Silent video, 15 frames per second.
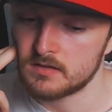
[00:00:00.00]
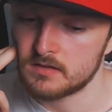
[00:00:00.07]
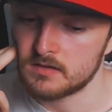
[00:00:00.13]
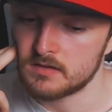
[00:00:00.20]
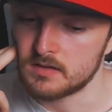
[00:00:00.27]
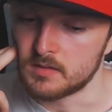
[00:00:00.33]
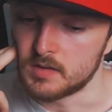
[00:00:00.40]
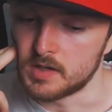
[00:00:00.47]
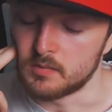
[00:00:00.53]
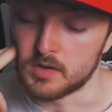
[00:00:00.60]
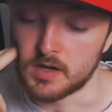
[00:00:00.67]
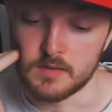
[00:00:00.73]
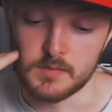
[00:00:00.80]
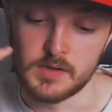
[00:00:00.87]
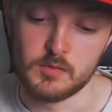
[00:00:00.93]

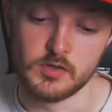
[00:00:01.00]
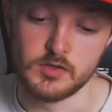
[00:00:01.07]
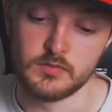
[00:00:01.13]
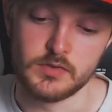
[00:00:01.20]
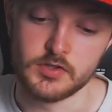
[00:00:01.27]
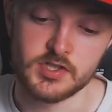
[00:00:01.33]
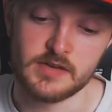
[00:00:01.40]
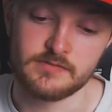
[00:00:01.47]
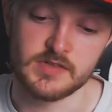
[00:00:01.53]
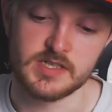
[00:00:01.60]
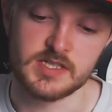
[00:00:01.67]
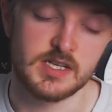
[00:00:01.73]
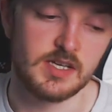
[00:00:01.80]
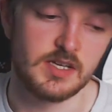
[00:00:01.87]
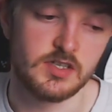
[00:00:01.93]
We'll just have to
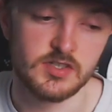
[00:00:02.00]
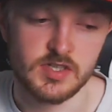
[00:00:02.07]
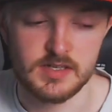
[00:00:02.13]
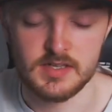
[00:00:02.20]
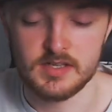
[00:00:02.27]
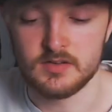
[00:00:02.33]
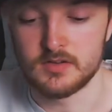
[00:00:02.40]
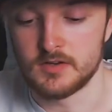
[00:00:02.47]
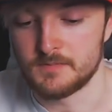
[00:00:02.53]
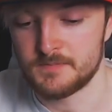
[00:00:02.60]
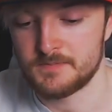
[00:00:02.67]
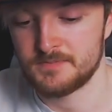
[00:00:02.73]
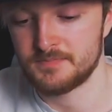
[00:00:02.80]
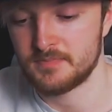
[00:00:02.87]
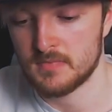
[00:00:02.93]
see, because, you know,
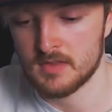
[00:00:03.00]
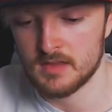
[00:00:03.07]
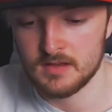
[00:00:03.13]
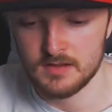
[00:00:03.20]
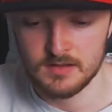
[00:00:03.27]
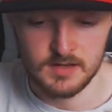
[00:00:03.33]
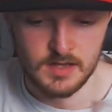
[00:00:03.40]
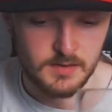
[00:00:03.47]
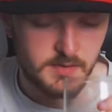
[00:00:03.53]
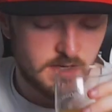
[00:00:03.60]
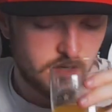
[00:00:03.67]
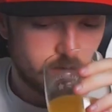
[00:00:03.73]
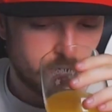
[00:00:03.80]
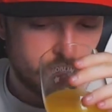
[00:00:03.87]
I mean,